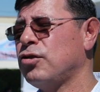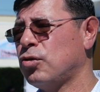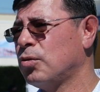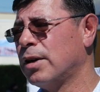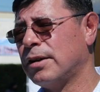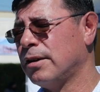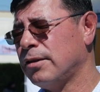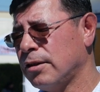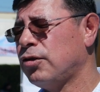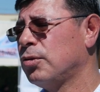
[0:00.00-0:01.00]

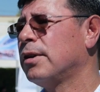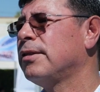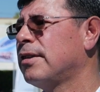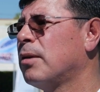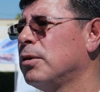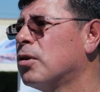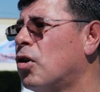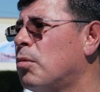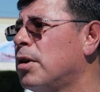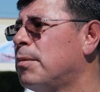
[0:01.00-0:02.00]
insurance, that will cover.